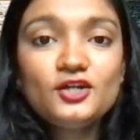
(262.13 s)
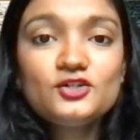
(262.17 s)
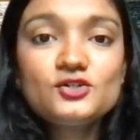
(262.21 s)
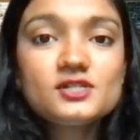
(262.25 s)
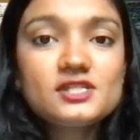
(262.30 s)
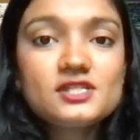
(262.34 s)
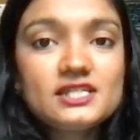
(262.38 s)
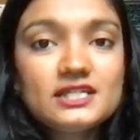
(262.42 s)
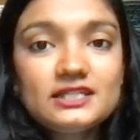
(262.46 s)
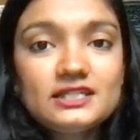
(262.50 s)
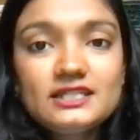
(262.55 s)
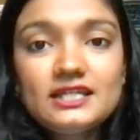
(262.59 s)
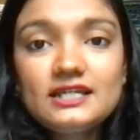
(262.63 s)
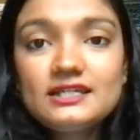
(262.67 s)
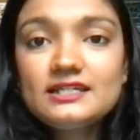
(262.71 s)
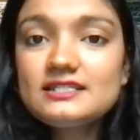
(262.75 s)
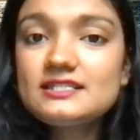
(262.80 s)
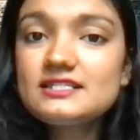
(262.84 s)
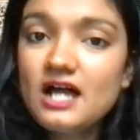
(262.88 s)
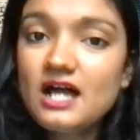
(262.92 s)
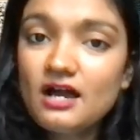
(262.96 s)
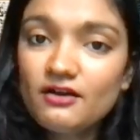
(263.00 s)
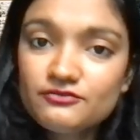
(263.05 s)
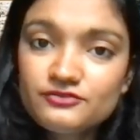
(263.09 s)
To say that
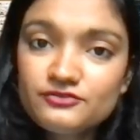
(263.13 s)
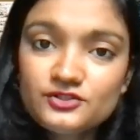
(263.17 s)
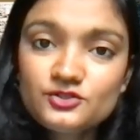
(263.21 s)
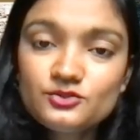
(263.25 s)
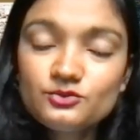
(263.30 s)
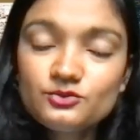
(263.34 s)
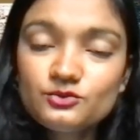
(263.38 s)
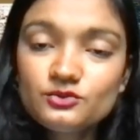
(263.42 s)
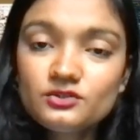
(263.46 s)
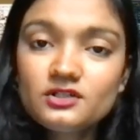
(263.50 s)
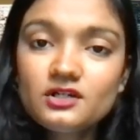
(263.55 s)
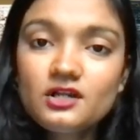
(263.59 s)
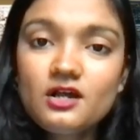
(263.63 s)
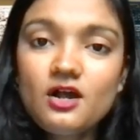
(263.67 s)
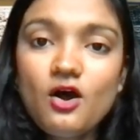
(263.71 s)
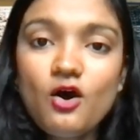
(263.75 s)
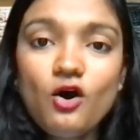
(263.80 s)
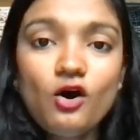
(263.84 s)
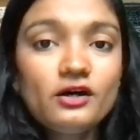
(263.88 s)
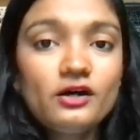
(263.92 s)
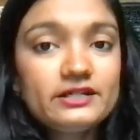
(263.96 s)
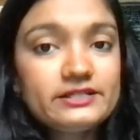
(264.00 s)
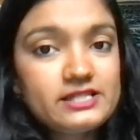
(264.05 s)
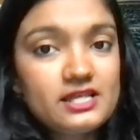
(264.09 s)
it's afternoon
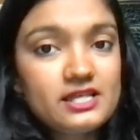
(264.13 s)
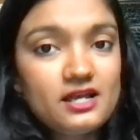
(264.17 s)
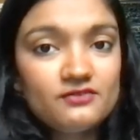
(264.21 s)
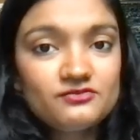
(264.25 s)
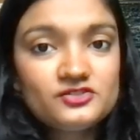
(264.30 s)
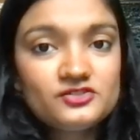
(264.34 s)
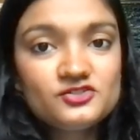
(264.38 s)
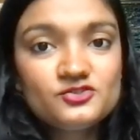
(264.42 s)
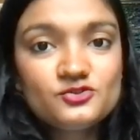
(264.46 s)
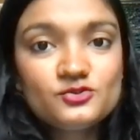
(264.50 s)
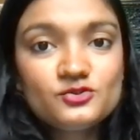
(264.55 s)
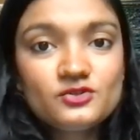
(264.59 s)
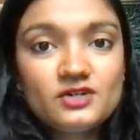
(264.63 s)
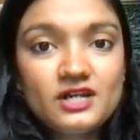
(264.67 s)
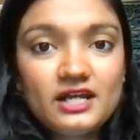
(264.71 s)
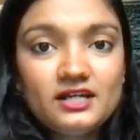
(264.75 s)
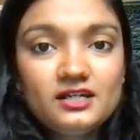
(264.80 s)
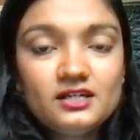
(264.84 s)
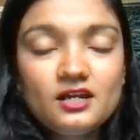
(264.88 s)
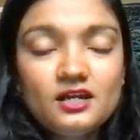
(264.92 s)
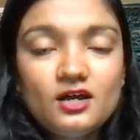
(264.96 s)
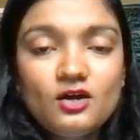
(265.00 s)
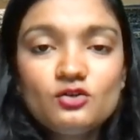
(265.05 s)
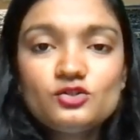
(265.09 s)
or it's afternoon
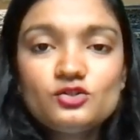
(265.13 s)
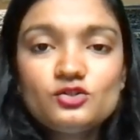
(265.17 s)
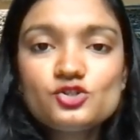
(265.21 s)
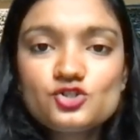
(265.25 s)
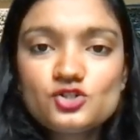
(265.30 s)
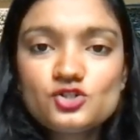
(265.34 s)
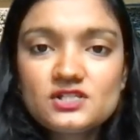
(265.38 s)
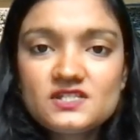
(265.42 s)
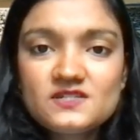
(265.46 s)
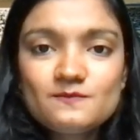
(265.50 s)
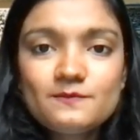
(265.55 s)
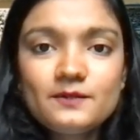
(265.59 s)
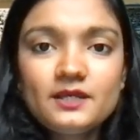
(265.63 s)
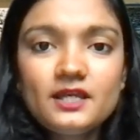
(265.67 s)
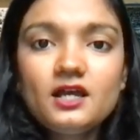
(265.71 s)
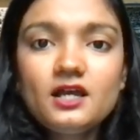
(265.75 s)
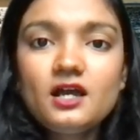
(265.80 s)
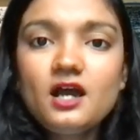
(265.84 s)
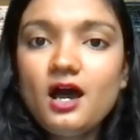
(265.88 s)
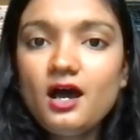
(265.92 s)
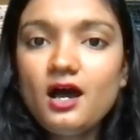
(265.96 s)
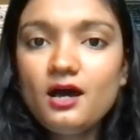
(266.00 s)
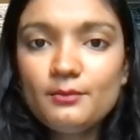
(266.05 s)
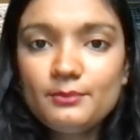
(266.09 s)
right now, you should speak
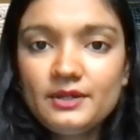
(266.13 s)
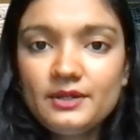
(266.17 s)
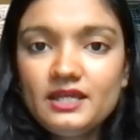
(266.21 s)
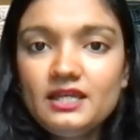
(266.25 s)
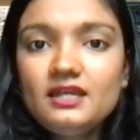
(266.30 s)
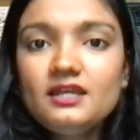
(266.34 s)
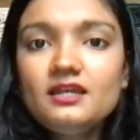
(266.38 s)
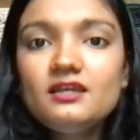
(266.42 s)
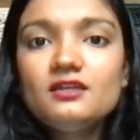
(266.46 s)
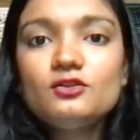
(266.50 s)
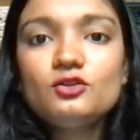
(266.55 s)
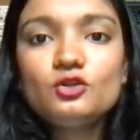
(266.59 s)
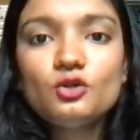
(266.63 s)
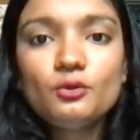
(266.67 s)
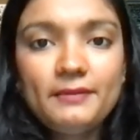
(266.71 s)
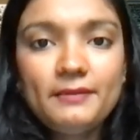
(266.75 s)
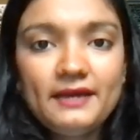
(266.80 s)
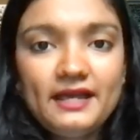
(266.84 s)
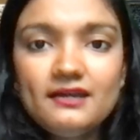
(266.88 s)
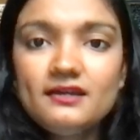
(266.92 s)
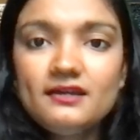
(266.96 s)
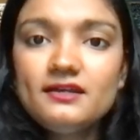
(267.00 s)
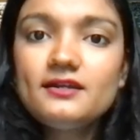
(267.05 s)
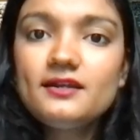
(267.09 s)
abhi
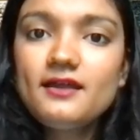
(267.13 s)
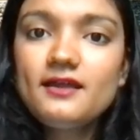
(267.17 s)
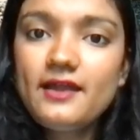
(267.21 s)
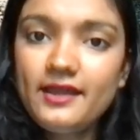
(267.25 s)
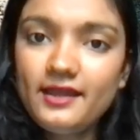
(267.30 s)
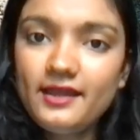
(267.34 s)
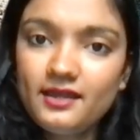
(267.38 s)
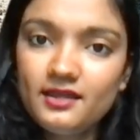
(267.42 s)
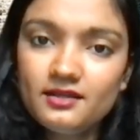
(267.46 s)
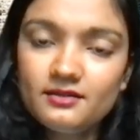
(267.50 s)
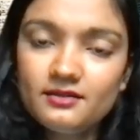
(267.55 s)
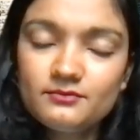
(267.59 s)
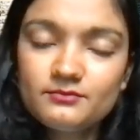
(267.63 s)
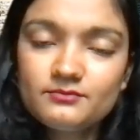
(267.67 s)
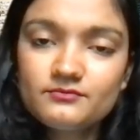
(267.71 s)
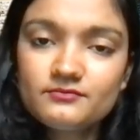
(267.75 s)
dopehar hai.